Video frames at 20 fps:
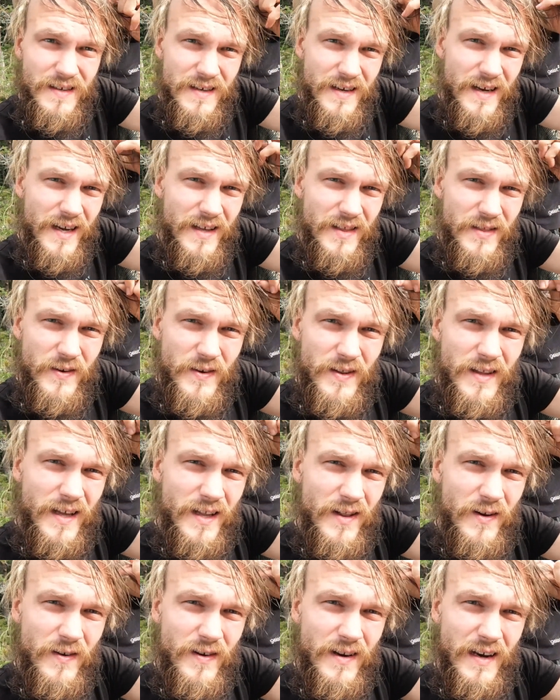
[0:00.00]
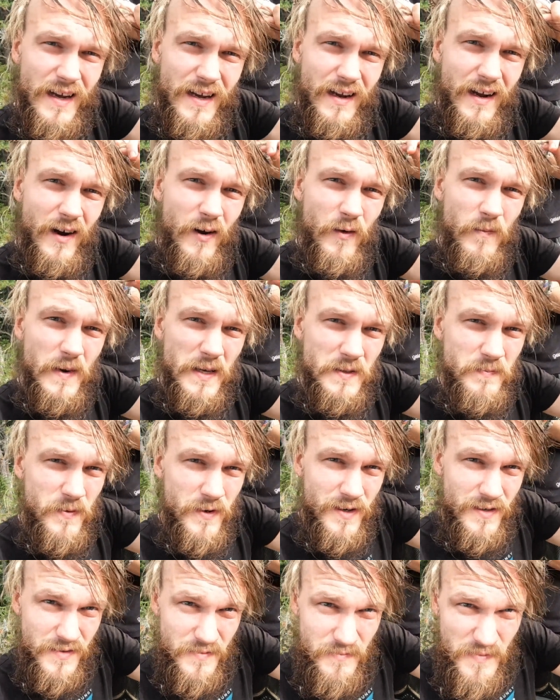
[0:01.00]
I thought I'd look like a homeless
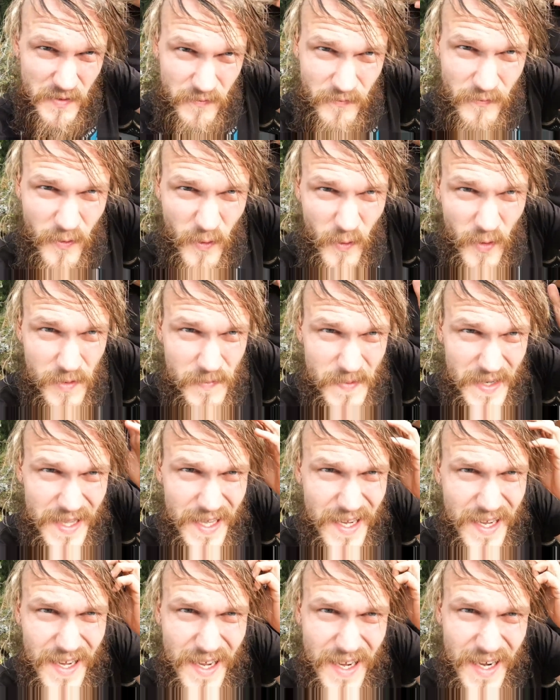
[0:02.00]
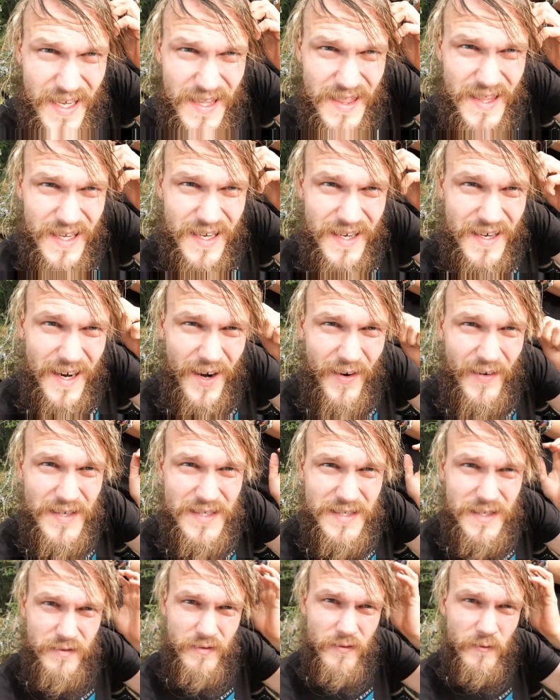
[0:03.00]
person before, but I think now
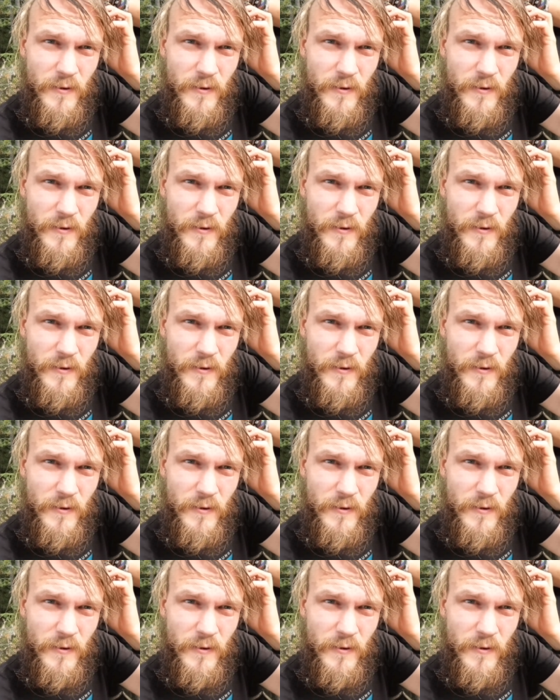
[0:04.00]
it's even